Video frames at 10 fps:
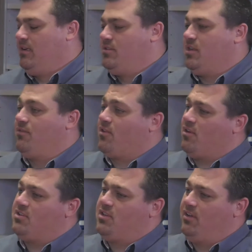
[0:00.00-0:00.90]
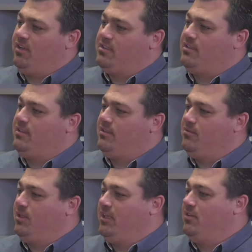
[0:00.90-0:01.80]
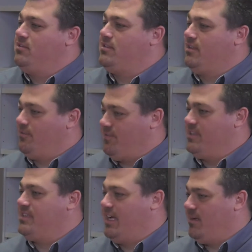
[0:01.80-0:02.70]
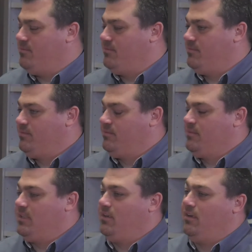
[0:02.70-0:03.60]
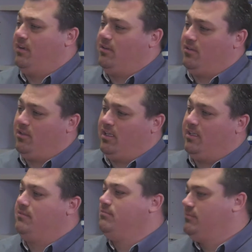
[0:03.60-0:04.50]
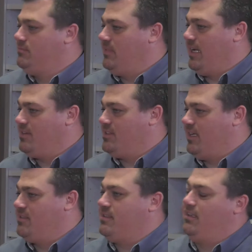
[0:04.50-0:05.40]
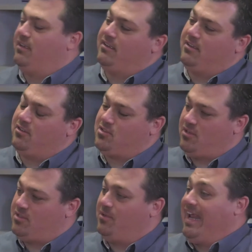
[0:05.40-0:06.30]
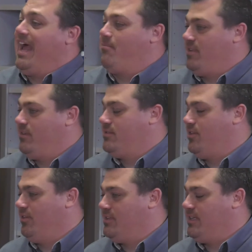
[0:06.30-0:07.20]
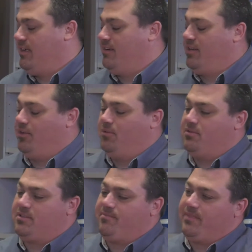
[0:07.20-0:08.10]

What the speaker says: So for our students, we use the FISDAP online access, and there's also an app that students tend to use.